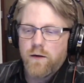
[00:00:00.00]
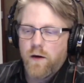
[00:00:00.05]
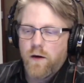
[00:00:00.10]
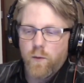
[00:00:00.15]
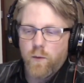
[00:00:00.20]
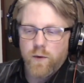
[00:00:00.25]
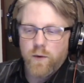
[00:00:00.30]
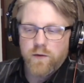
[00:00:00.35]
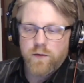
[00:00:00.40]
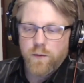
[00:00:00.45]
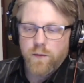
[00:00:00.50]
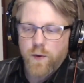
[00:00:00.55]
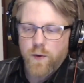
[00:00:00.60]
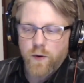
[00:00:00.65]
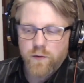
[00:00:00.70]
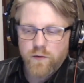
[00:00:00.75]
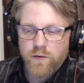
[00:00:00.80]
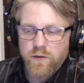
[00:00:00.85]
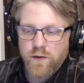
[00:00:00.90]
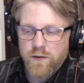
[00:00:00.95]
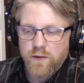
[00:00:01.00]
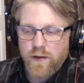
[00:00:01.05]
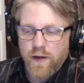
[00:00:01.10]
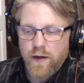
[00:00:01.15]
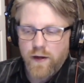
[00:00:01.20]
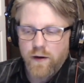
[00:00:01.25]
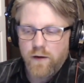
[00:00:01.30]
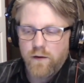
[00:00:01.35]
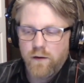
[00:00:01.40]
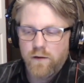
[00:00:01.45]
Are we supposed to
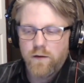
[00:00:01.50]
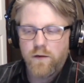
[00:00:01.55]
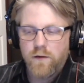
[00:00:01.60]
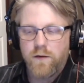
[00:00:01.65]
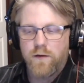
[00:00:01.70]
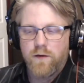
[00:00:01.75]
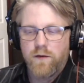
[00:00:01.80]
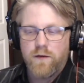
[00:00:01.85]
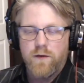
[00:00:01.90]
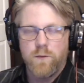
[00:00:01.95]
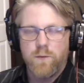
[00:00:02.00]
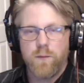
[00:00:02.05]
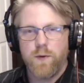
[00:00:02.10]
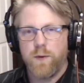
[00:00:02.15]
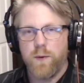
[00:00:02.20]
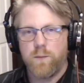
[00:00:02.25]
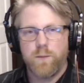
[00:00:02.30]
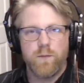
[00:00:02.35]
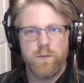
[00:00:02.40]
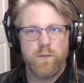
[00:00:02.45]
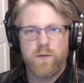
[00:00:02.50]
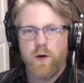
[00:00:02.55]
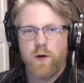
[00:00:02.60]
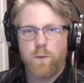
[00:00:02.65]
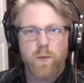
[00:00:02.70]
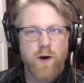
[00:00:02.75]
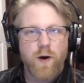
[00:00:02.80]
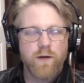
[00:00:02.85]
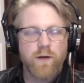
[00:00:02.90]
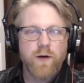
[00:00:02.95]
tell
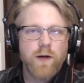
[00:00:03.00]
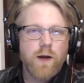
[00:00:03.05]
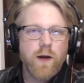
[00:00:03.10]
private